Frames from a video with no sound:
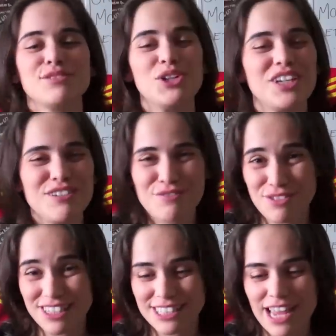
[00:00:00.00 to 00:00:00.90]
looking for
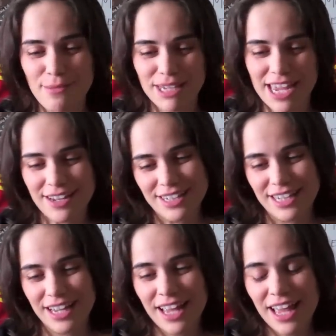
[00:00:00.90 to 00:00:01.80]
this damn
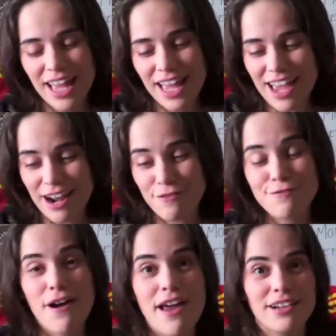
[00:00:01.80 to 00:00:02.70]
candy. And I
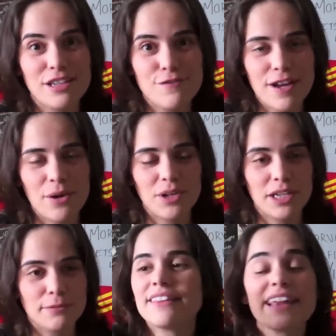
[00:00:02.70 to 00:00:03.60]
finally found it.